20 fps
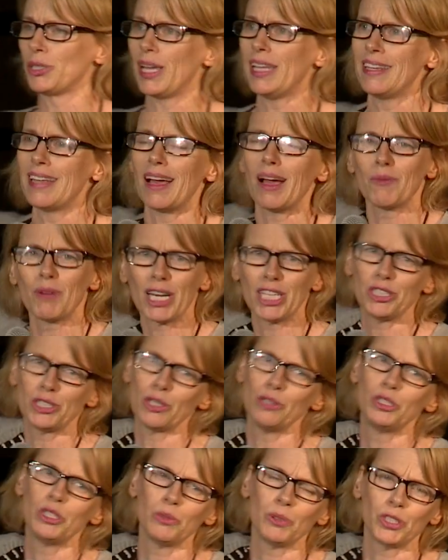And what I
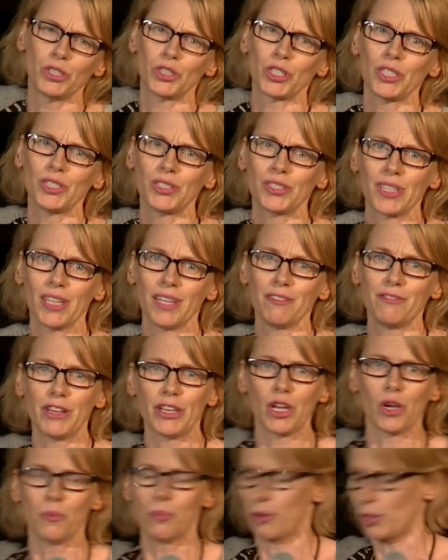showed you was just the
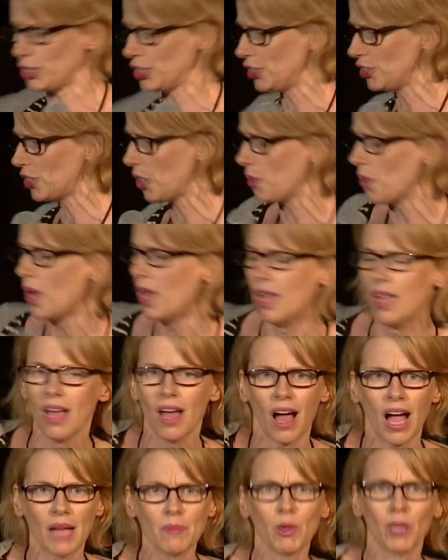video portion. So
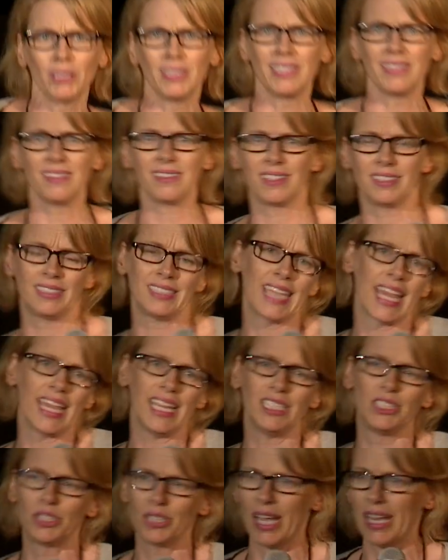I'm on the
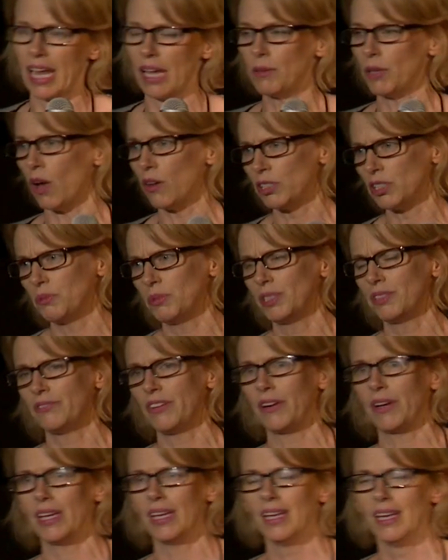stage, and I also was
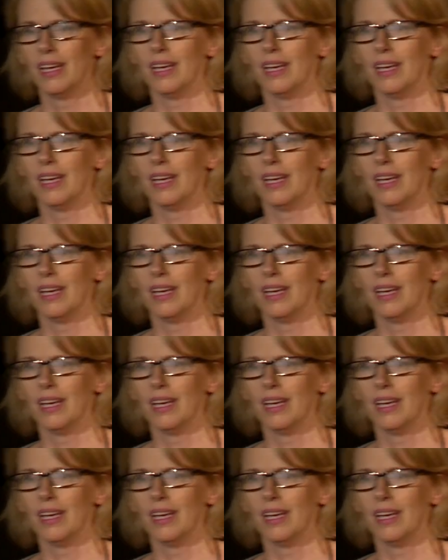very,